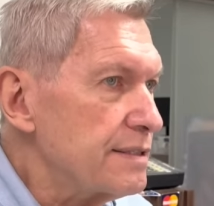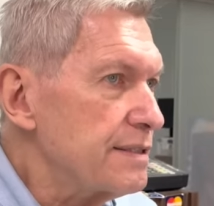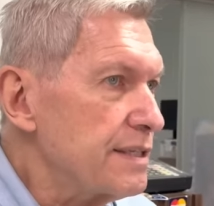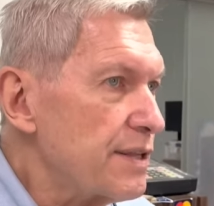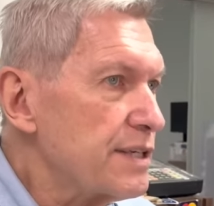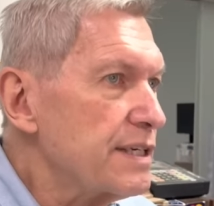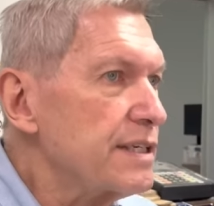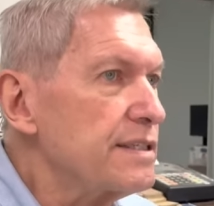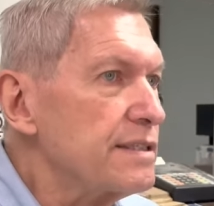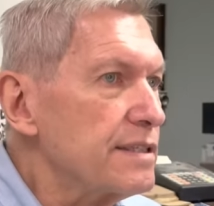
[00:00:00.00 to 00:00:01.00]
nothing
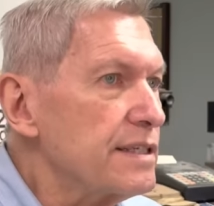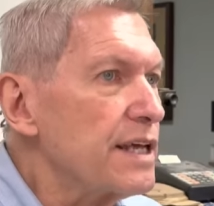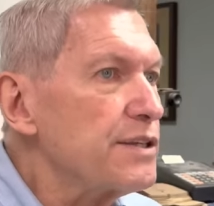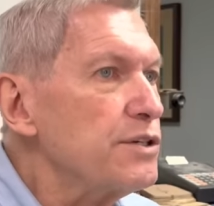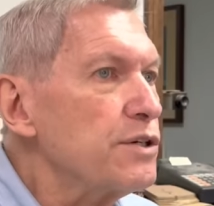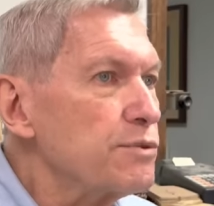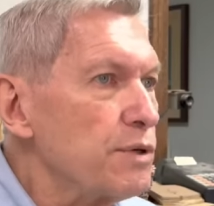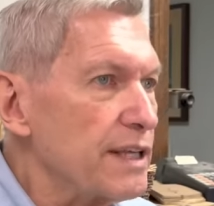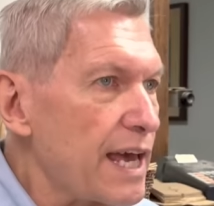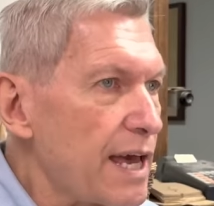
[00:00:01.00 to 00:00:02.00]
can, nothing good
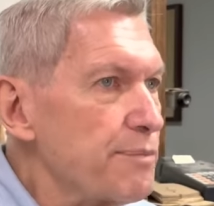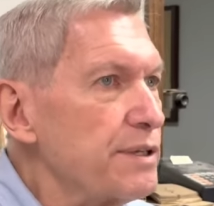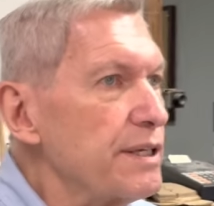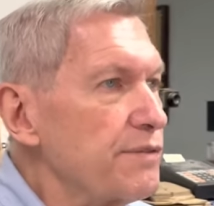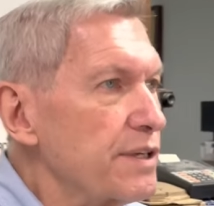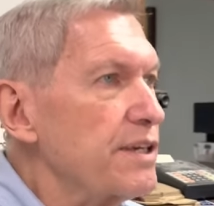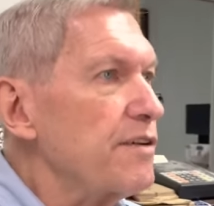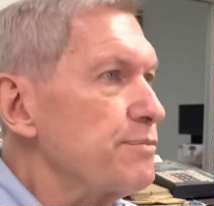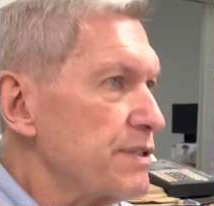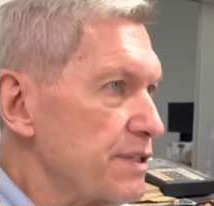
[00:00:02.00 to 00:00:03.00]
will happen if the
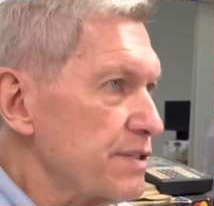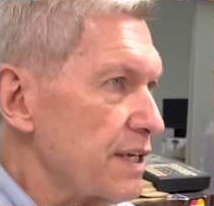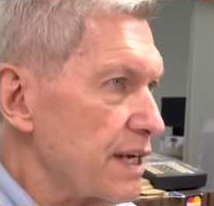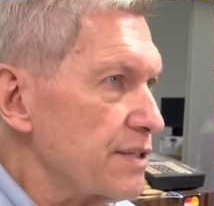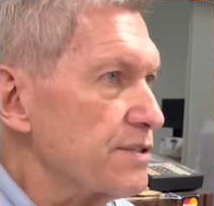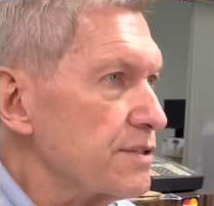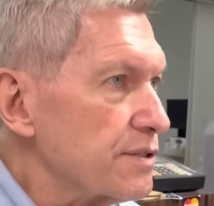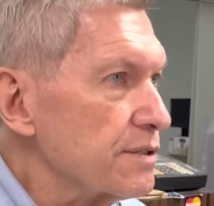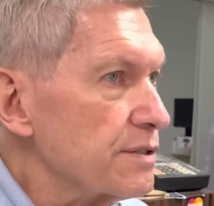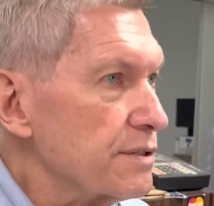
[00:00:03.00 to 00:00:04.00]
government decides
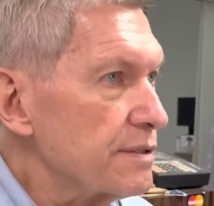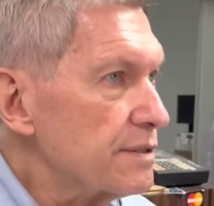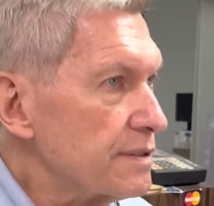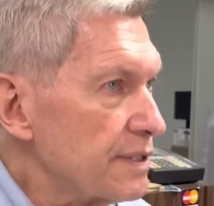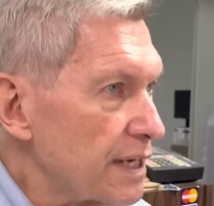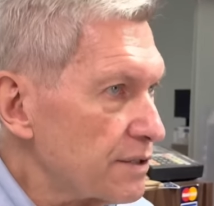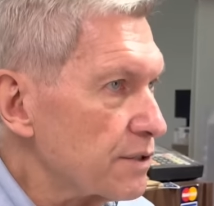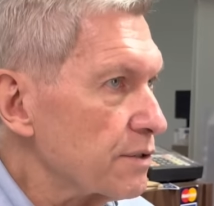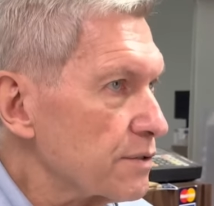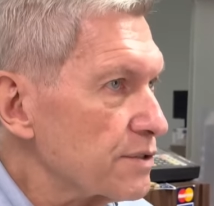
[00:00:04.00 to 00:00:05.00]
to take the
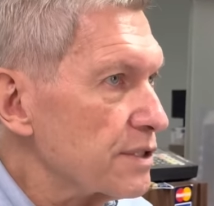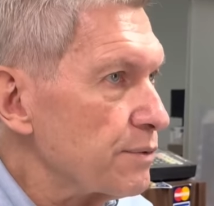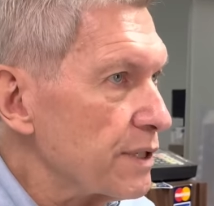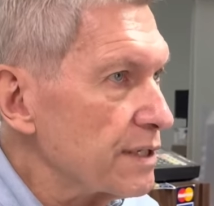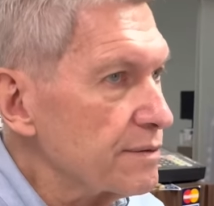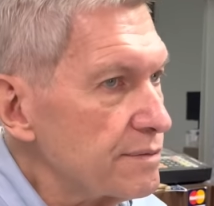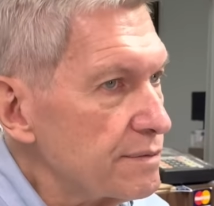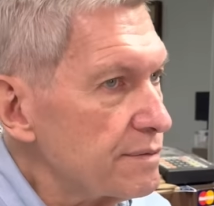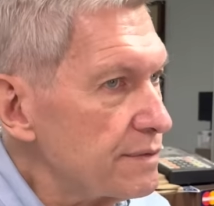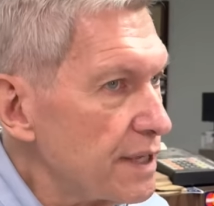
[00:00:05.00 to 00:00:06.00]
currency away.
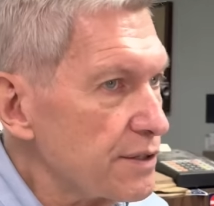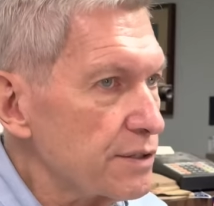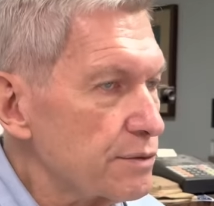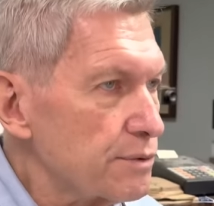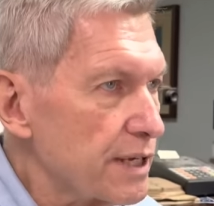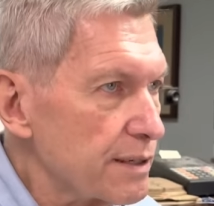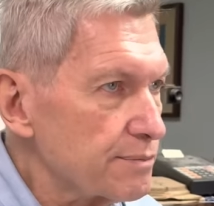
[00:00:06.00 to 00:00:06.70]
Nothing good will happen.